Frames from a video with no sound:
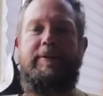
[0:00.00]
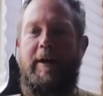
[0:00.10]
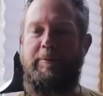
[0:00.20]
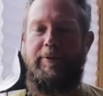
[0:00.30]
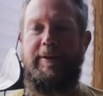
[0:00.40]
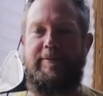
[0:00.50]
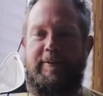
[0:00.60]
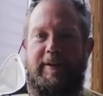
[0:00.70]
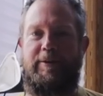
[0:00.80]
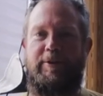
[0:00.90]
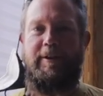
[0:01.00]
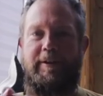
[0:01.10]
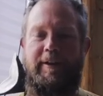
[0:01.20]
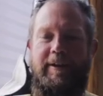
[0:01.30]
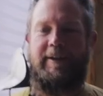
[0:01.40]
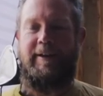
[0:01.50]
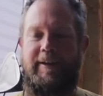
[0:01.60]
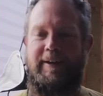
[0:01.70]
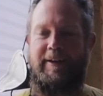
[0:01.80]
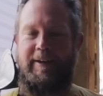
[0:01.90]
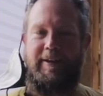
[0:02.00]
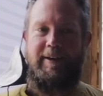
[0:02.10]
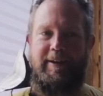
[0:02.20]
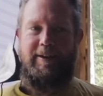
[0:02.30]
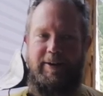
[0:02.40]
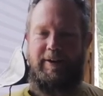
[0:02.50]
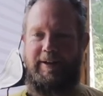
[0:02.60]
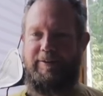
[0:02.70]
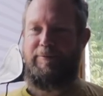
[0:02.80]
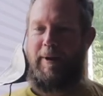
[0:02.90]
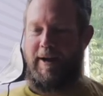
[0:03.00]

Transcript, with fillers: done with insulation. Ooh, ooh, ooh.